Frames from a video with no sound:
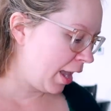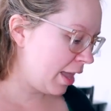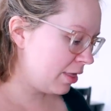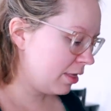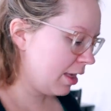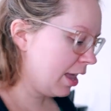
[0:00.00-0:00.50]

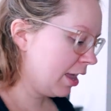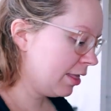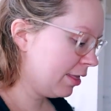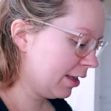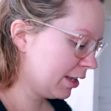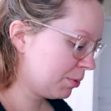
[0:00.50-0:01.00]
And
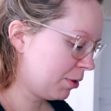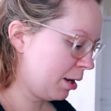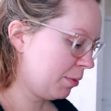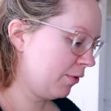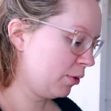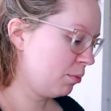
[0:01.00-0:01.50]
then this one
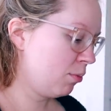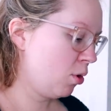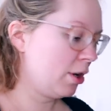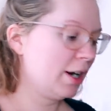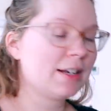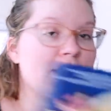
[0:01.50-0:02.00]
I'm even
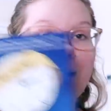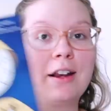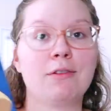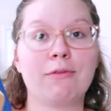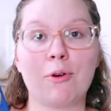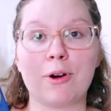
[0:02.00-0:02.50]
more
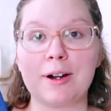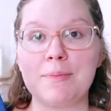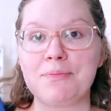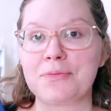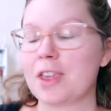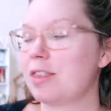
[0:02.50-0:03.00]
excited
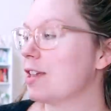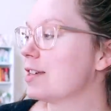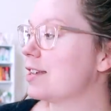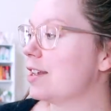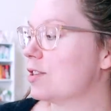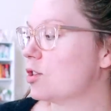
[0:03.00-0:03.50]
for.
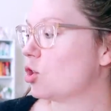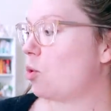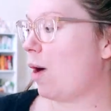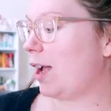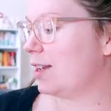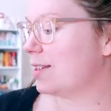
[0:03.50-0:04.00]
This is
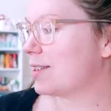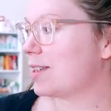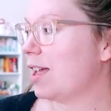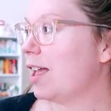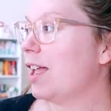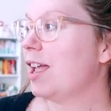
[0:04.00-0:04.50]
Twice
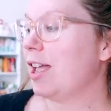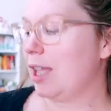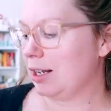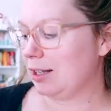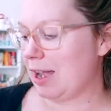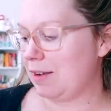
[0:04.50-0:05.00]

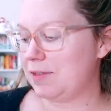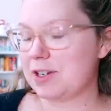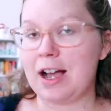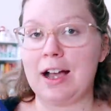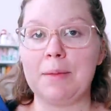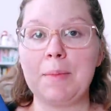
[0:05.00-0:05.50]
in a
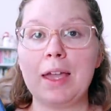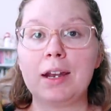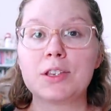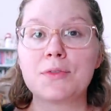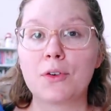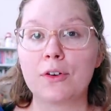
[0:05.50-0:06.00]
lifetime and
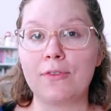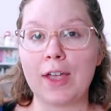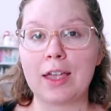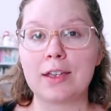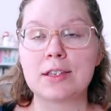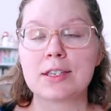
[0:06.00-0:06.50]
it's for
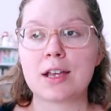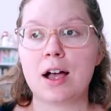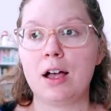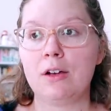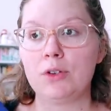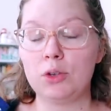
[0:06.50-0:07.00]
fans
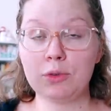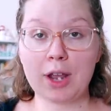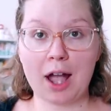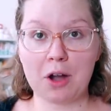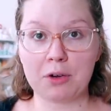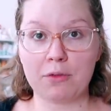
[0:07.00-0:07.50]
of Oona
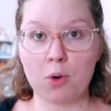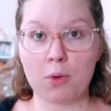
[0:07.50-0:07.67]
Out of